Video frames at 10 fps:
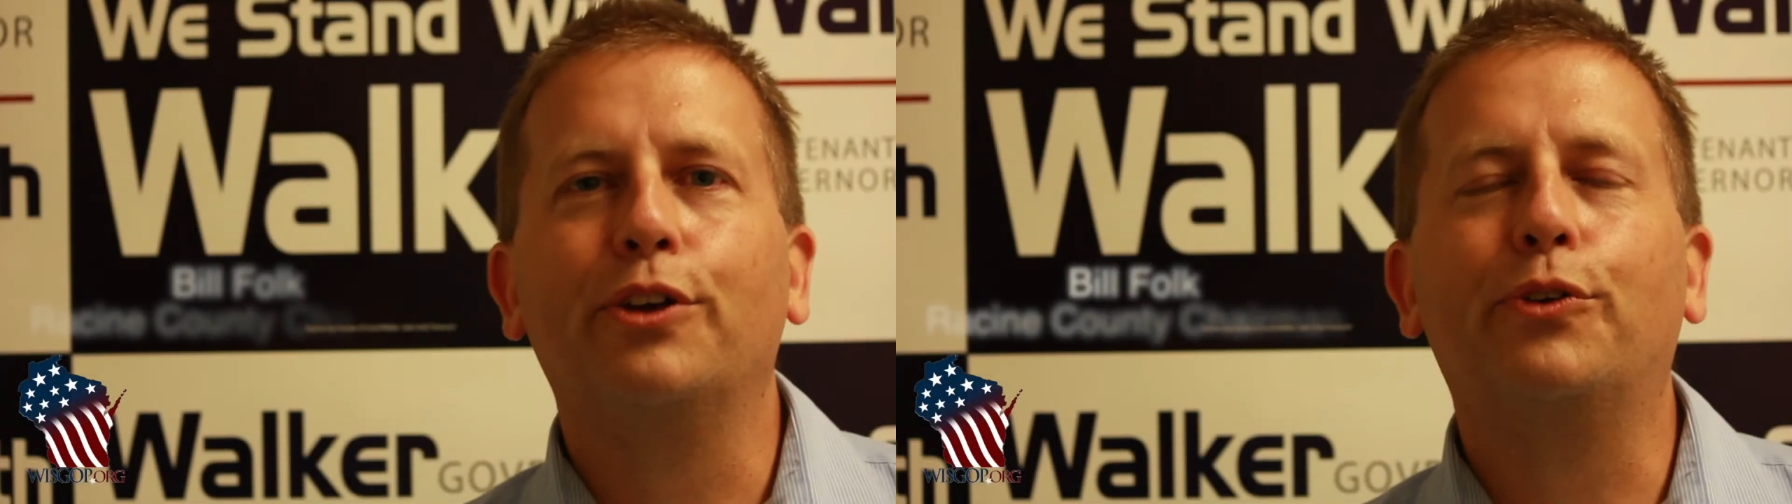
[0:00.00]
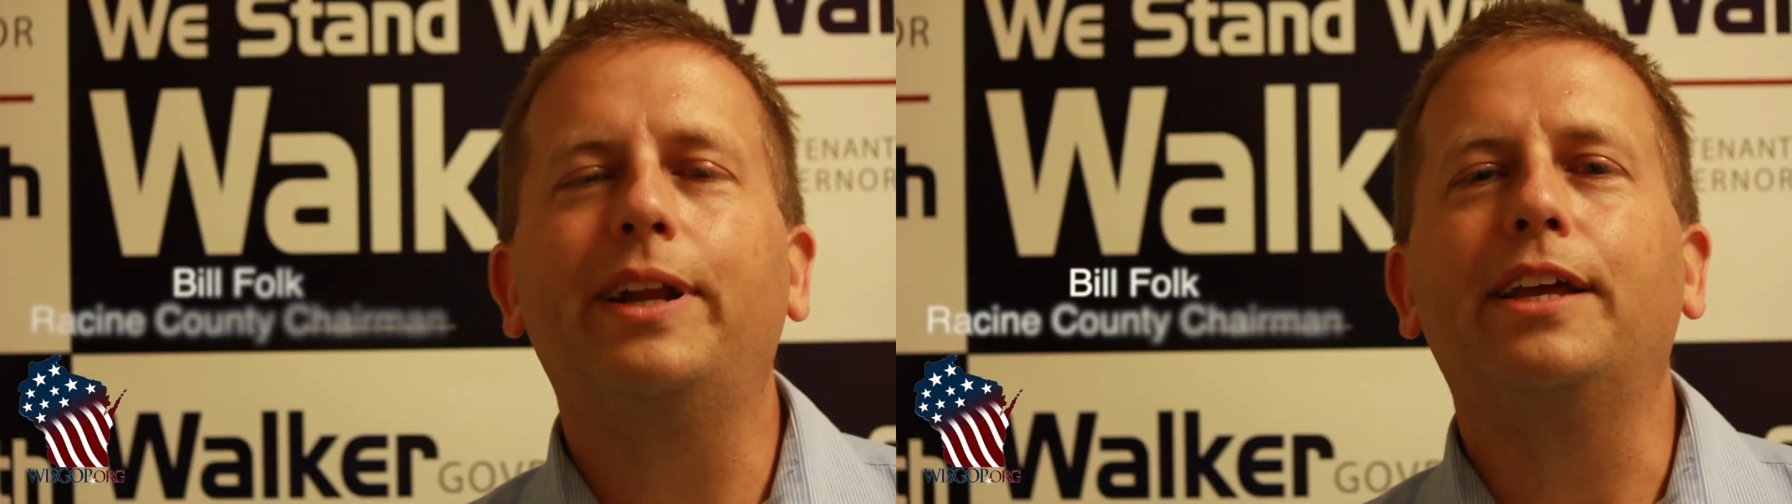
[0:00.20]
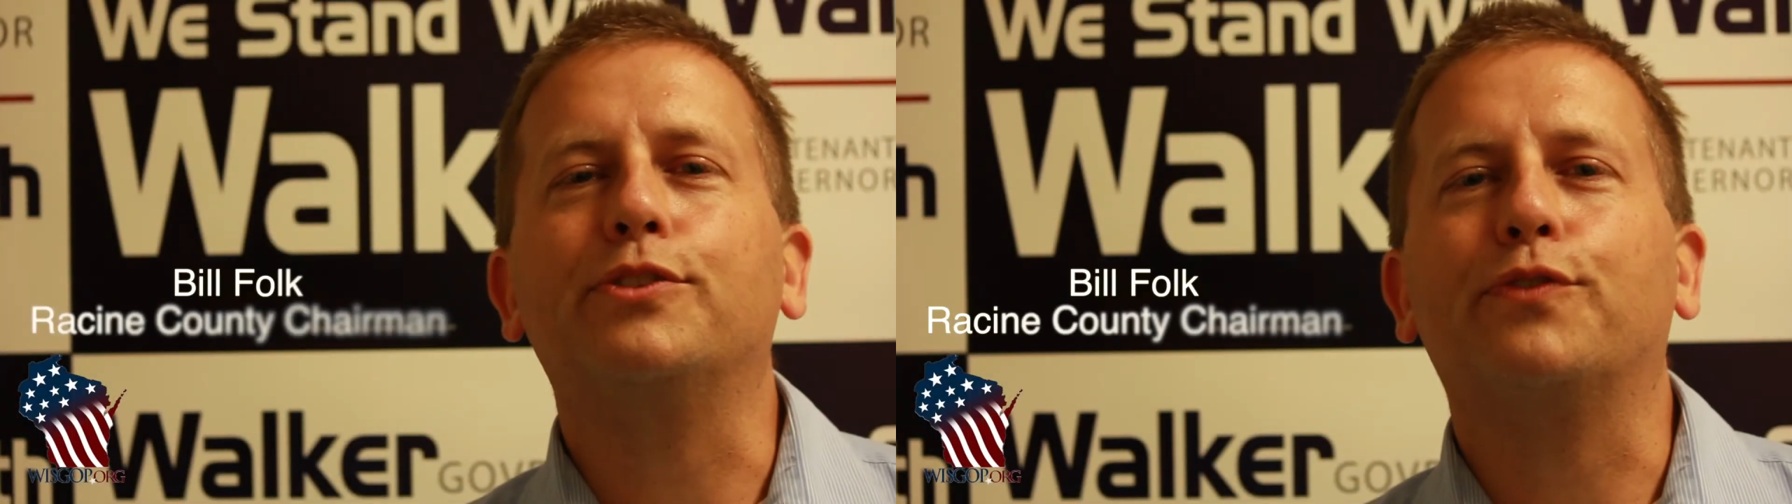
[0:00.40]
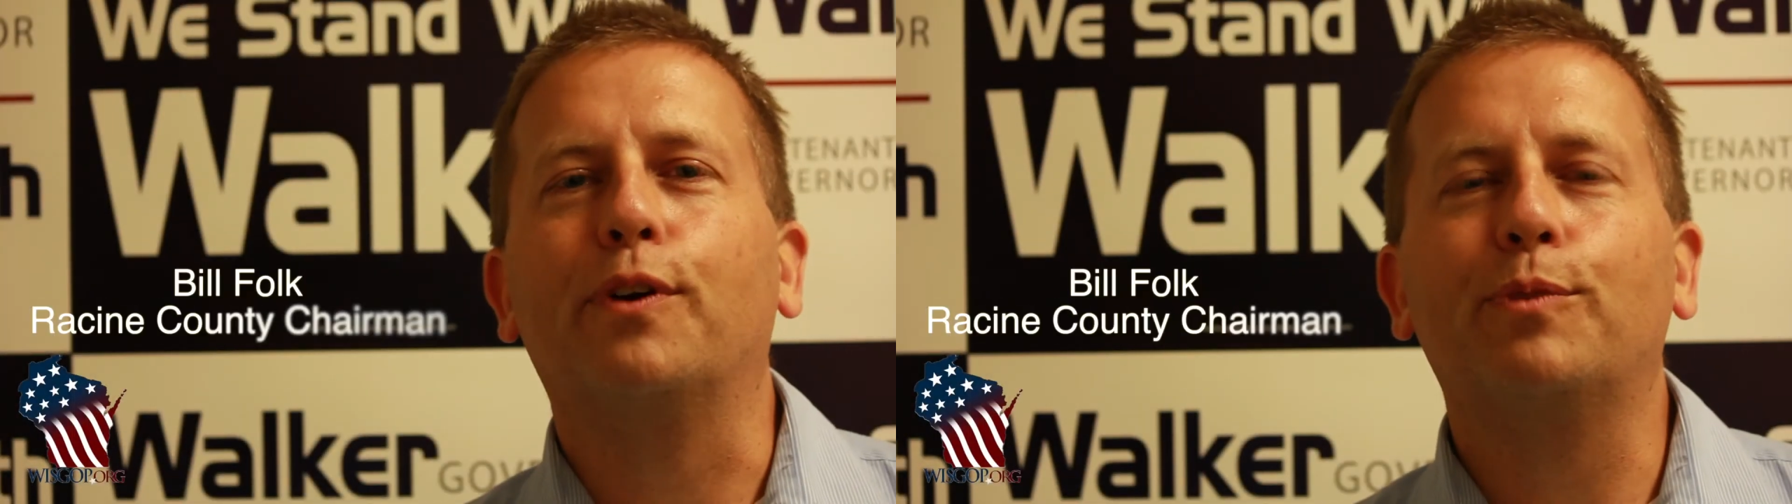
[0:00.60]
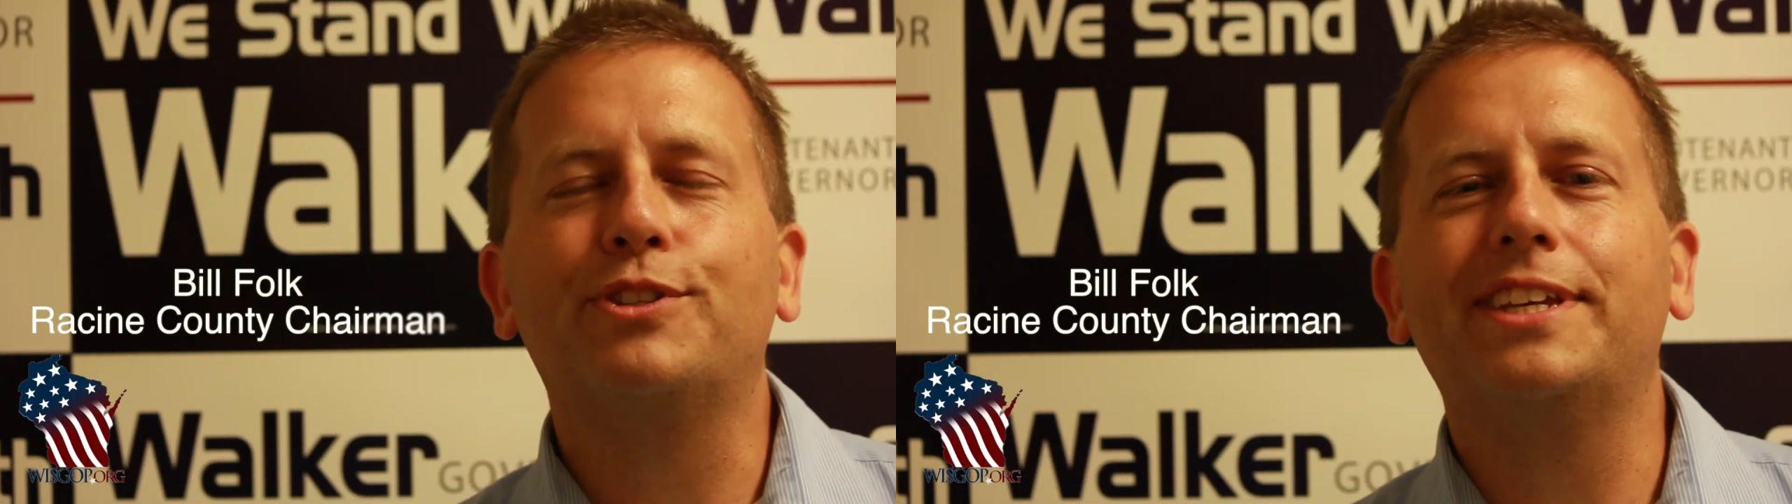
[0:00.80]
Greetings
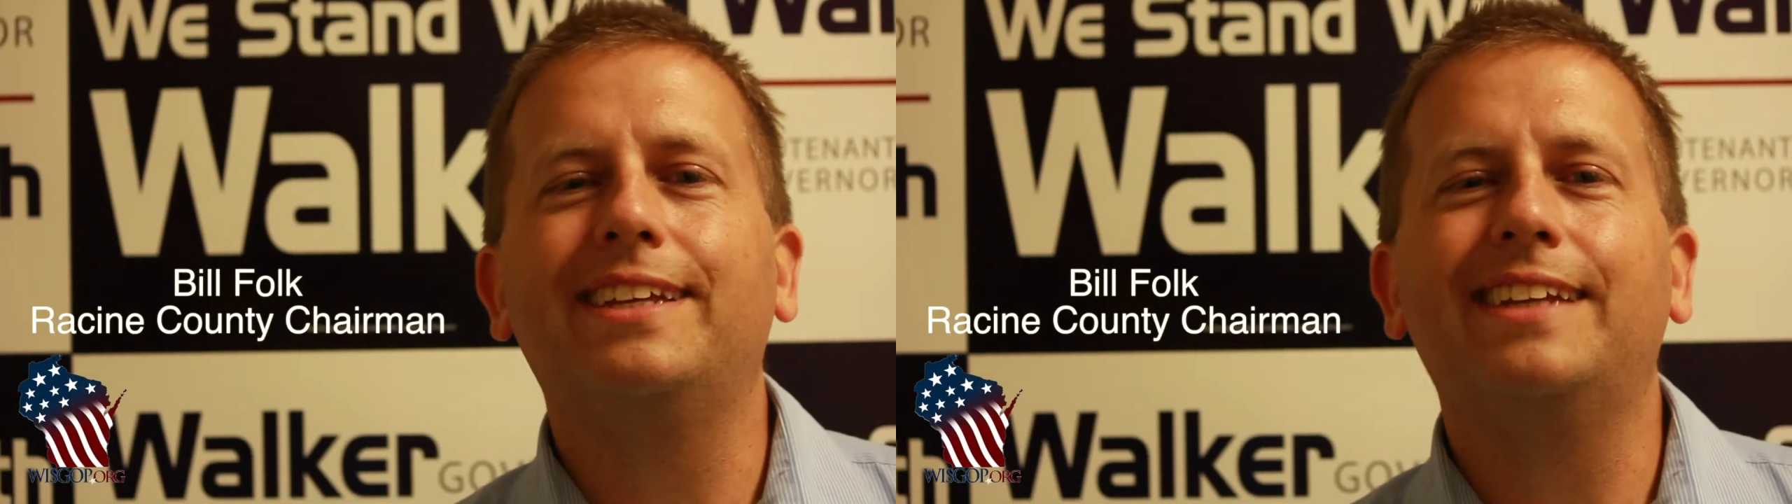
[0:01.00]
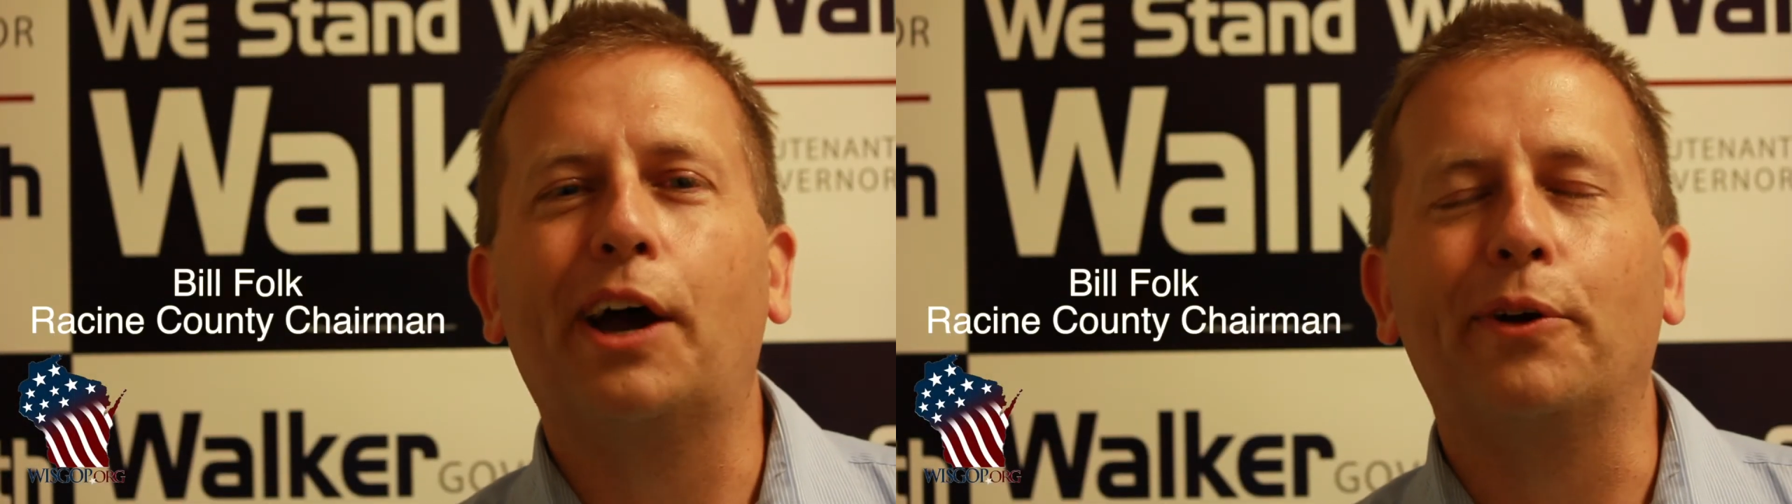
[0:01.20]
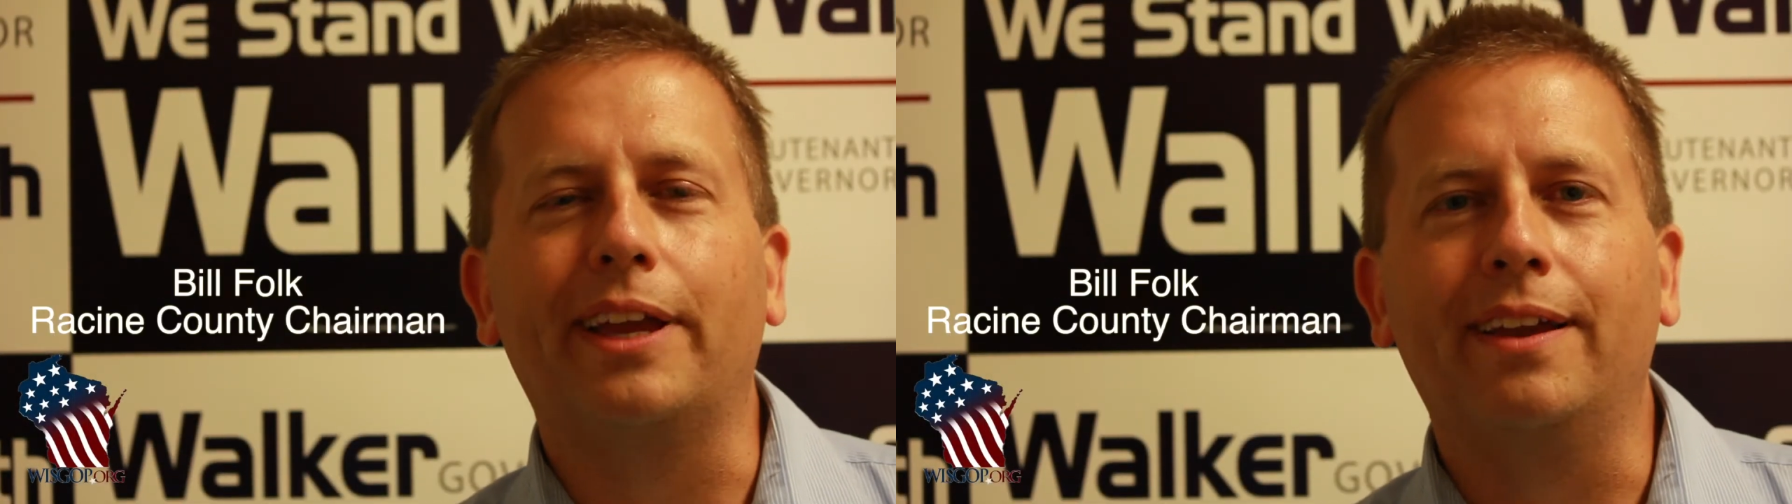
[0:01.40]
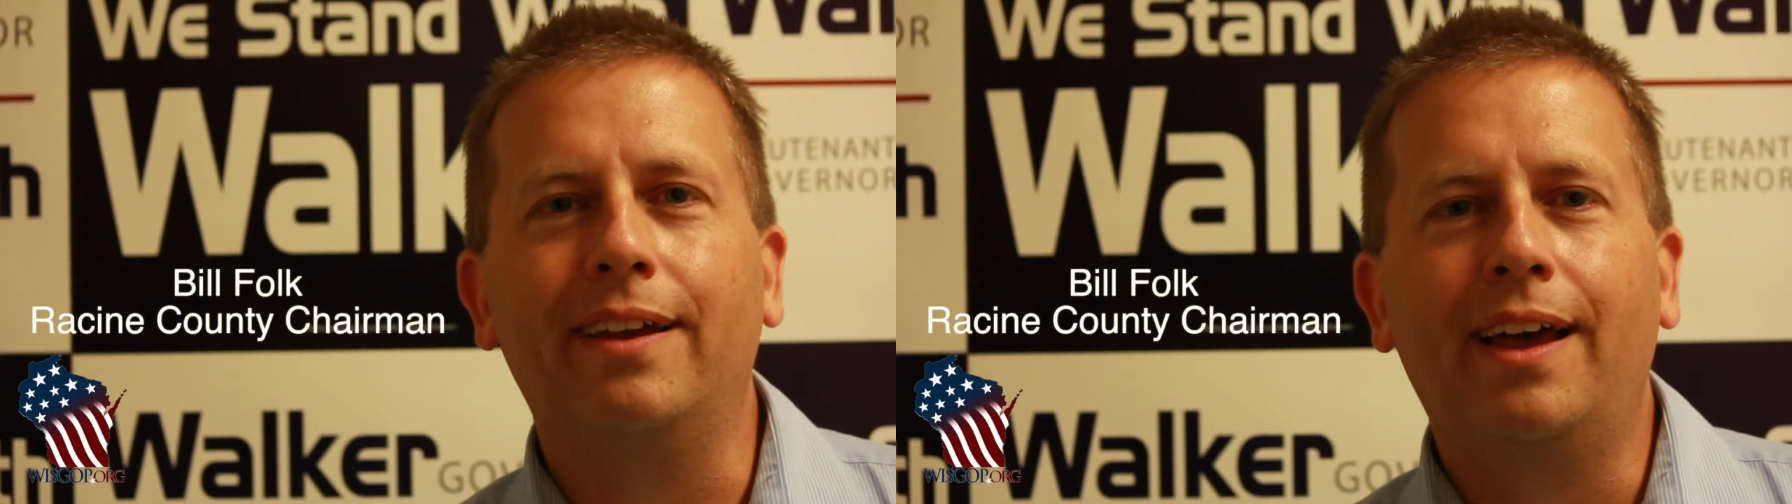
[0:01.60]
from Racine County.